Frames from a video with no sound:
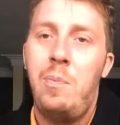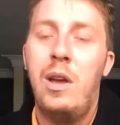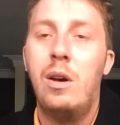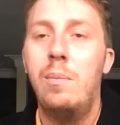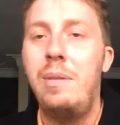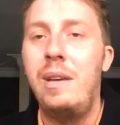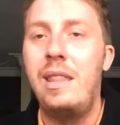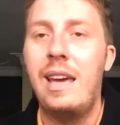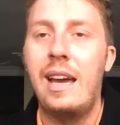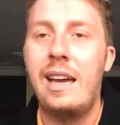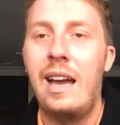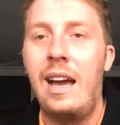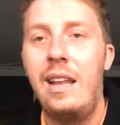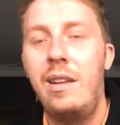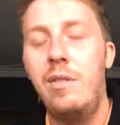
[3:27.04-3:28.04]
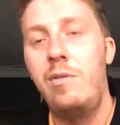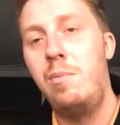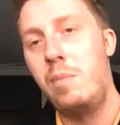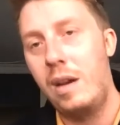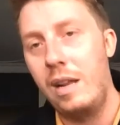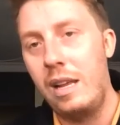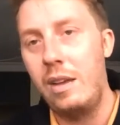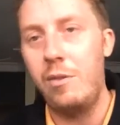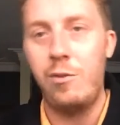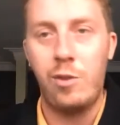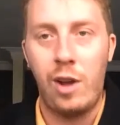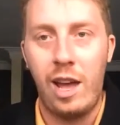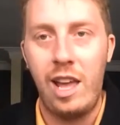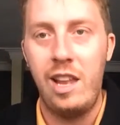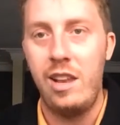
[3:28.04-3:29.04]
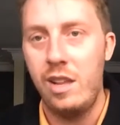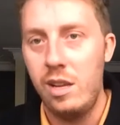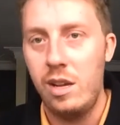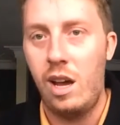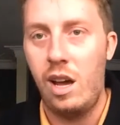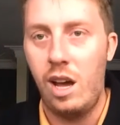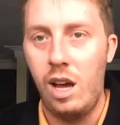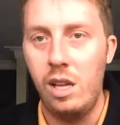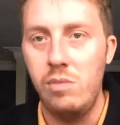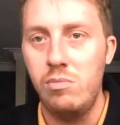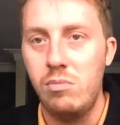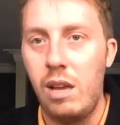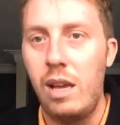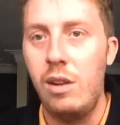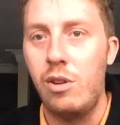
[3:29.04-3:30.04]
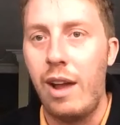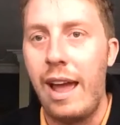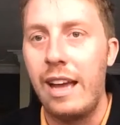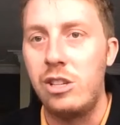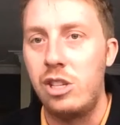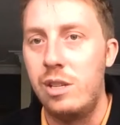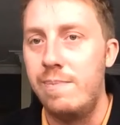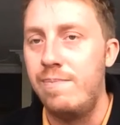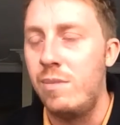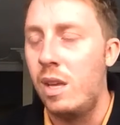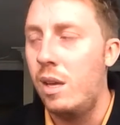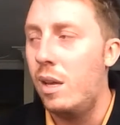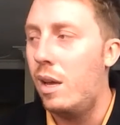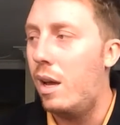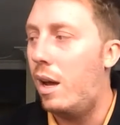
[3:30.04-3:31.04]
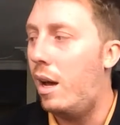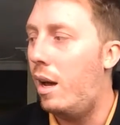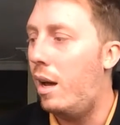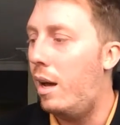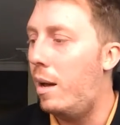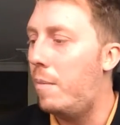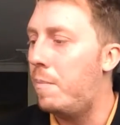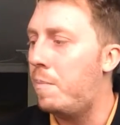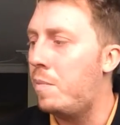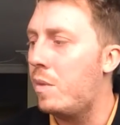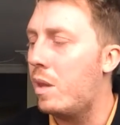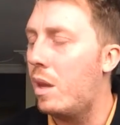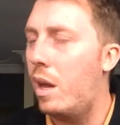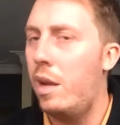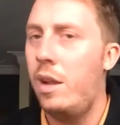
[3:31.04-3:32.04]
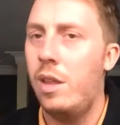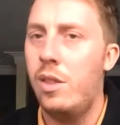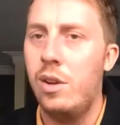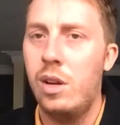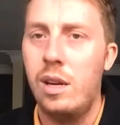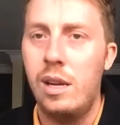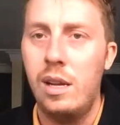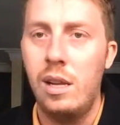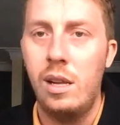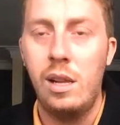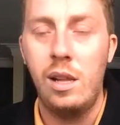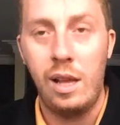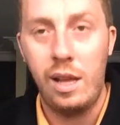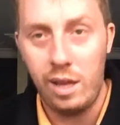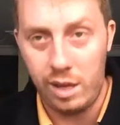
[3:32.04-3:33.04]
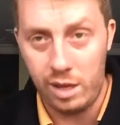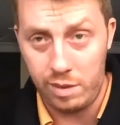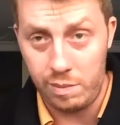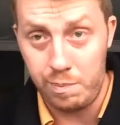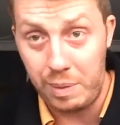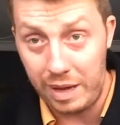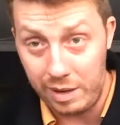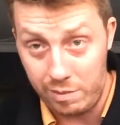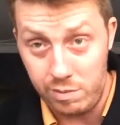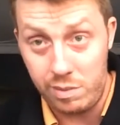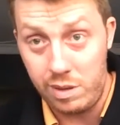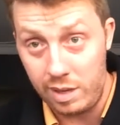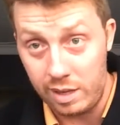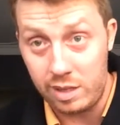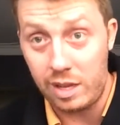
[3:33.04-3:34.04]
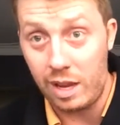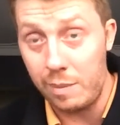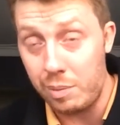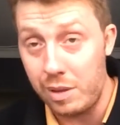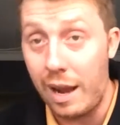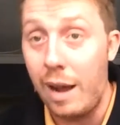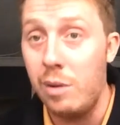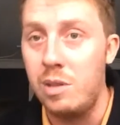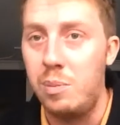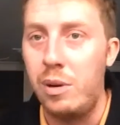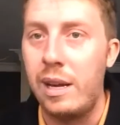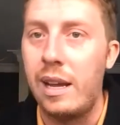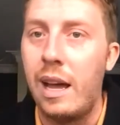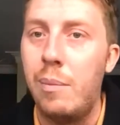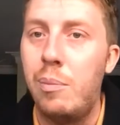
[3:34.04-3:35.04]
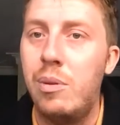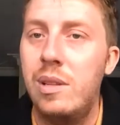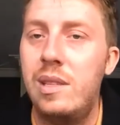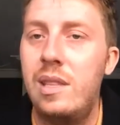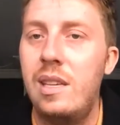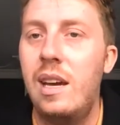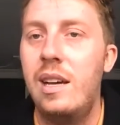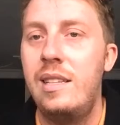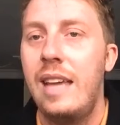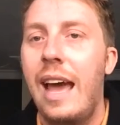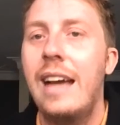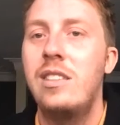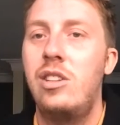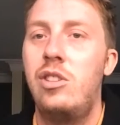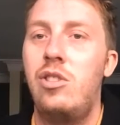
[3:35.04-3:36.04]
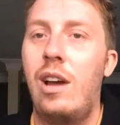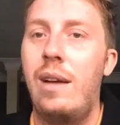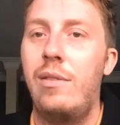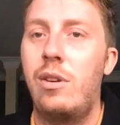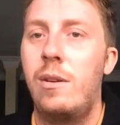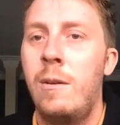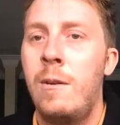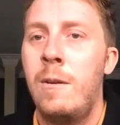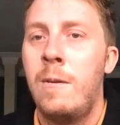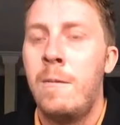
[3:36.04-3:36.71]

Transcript: there'll be that kind of money-friend interaction. Another, but the example that I was bringing up was the taxi driver,